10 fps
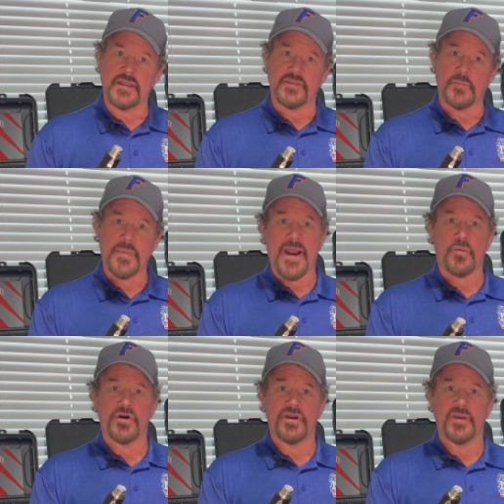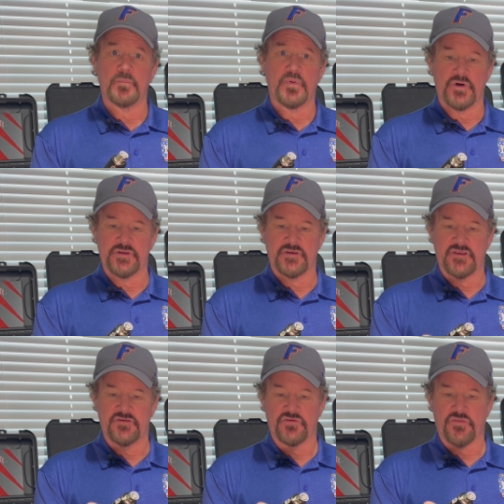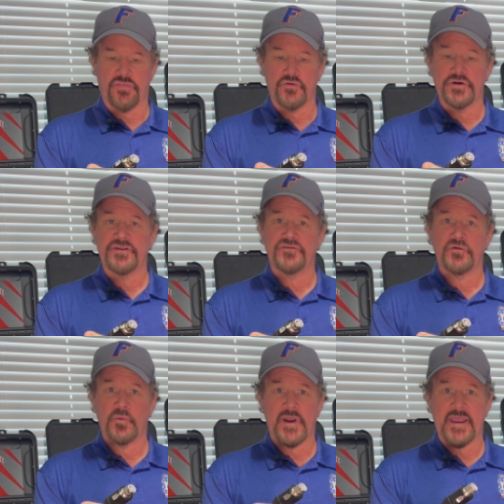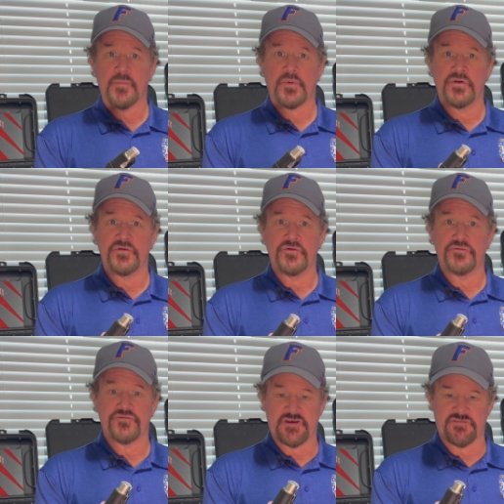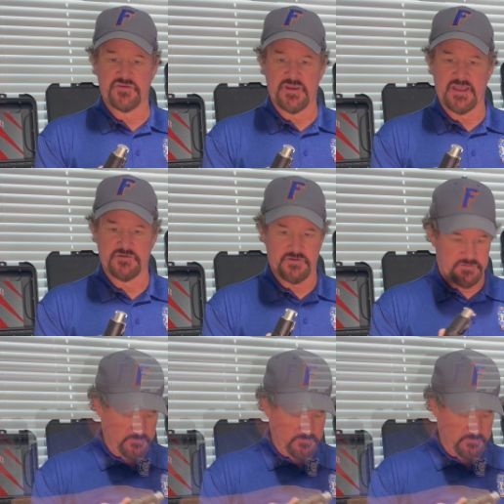The power input is a 32 amp Nutrex connector.